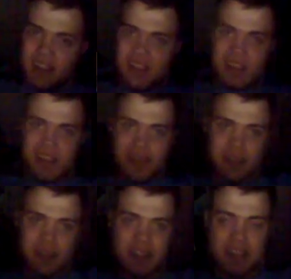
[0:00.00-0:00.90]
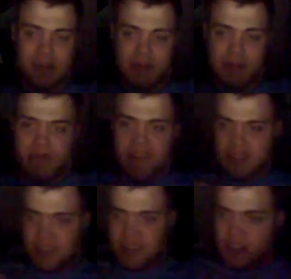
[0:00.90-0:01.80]
to some
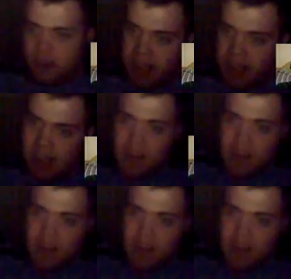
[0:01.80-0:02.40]
defenseless children.